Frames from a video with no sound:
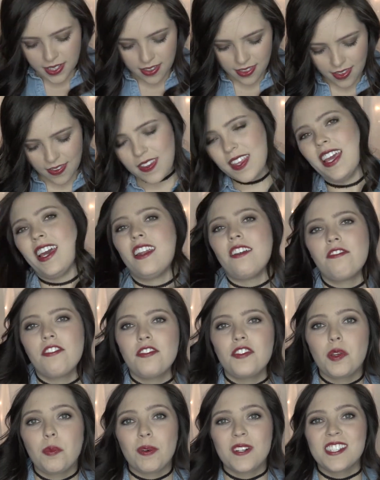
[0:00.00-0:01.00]
Then they had a
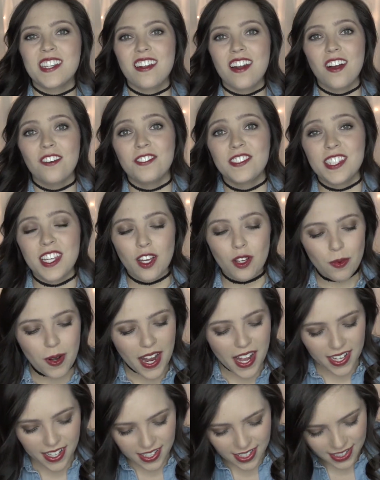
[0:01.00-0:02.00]
50% off sale
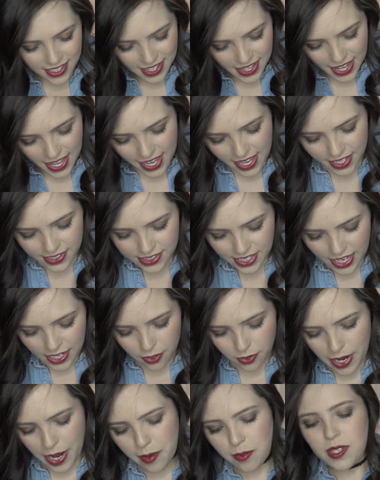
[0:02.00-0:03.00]
rack and I
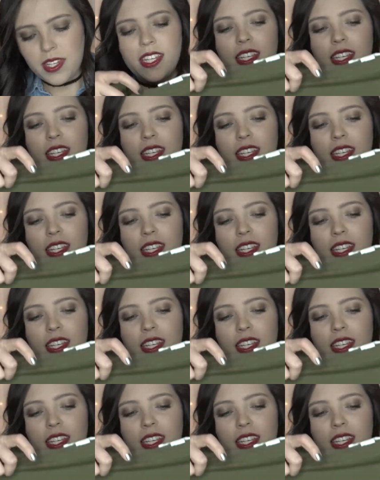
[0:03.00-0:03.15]
grabbed